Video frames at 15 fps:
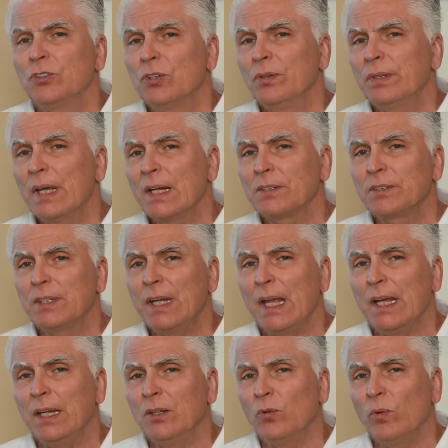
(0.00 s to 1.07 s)

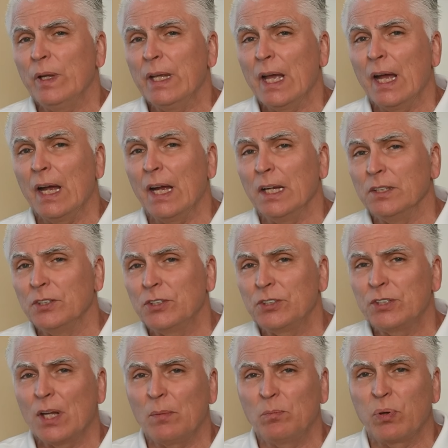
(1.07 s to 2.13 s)
2008, we had
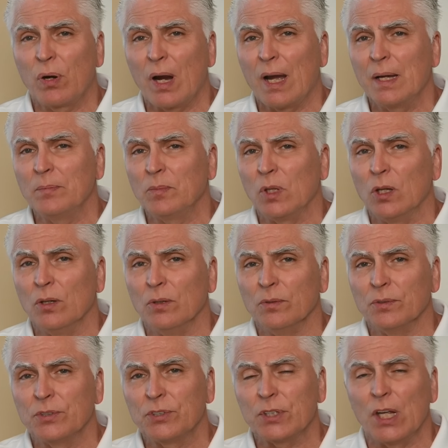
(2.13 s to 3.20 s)
subprime
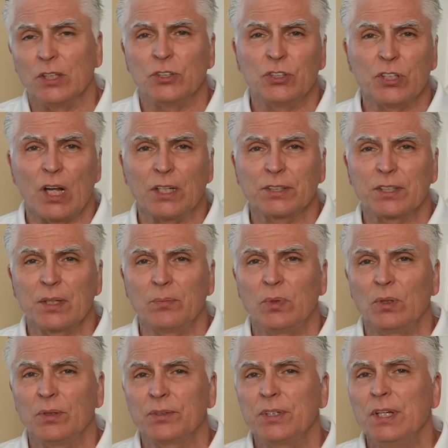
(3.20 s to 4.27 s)
loans,
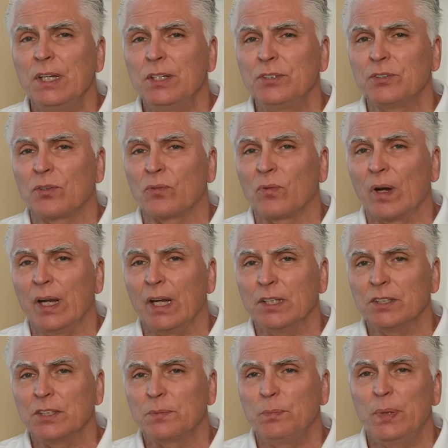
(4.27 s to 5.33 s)
adjustable teaser
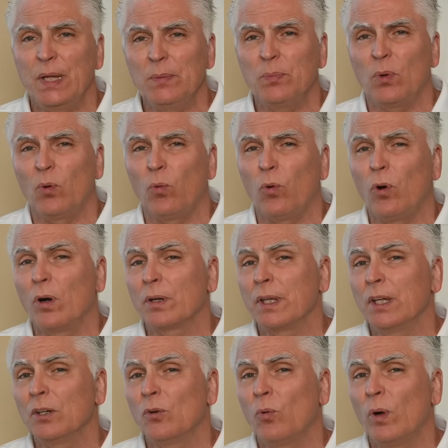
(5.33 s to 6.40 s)
rates, people
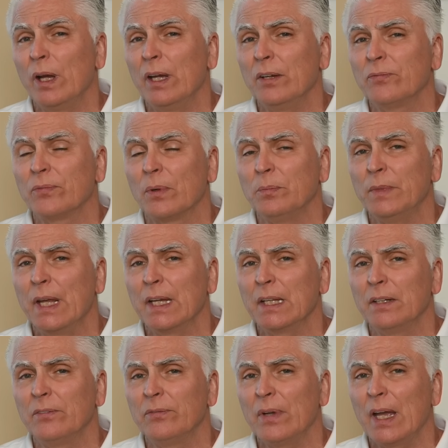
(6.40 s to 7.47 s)
walking away from
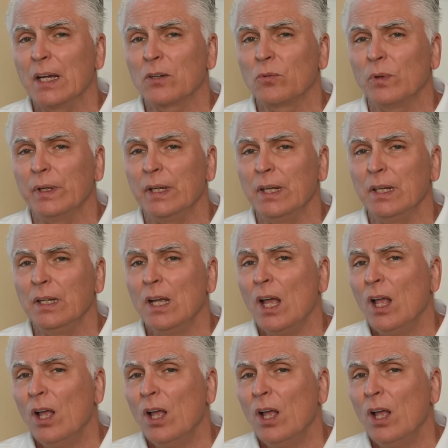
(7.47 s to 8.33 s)
negative equity,